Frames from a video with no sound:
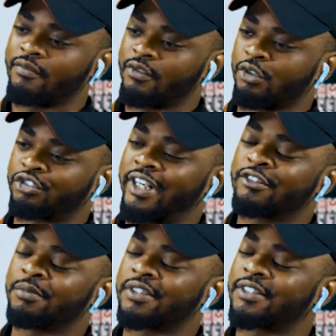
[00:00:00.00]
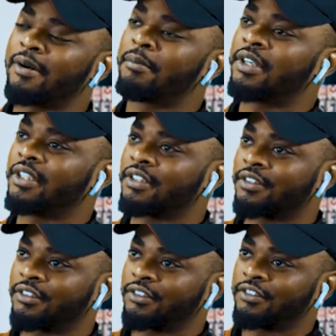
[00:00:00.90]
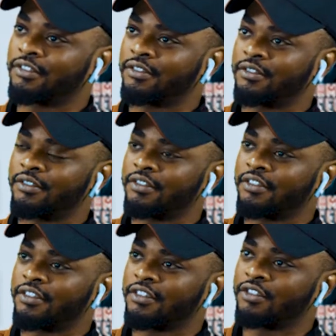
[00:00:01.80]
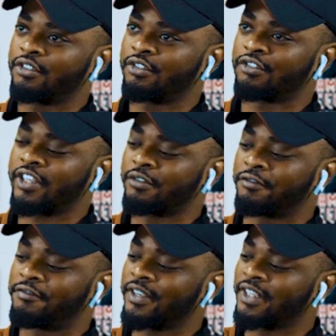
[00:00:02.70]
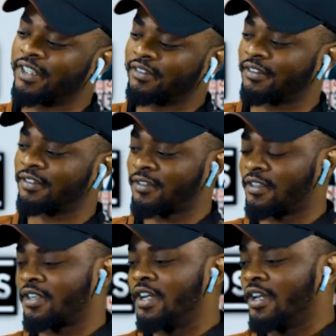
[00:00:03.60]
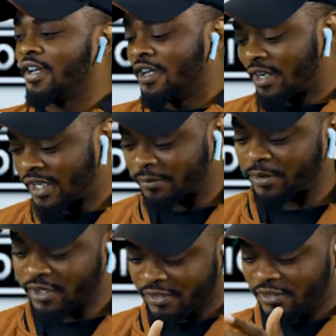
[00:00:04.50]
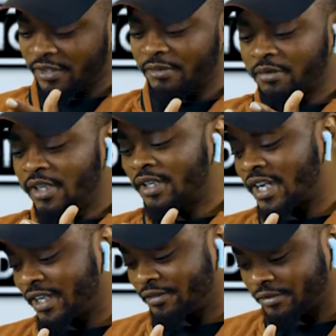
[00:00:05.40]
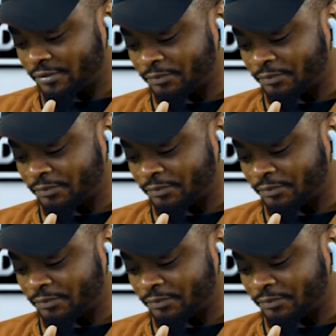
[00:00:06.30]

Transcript: you're trying to be somebody you're trying to fill in like because in real life